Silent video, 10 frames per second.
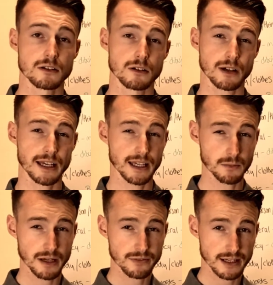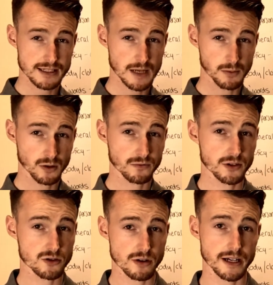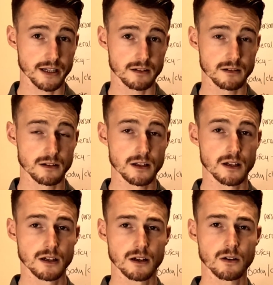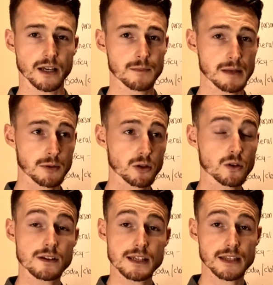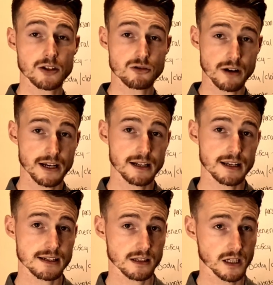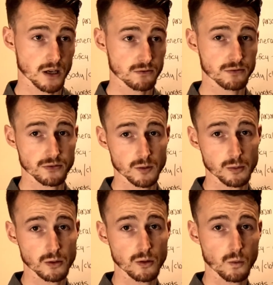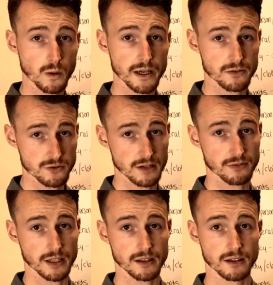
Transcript: Okay, here we have the example of the train. Okay, maybe you could say the train is a comfortable way of traveling.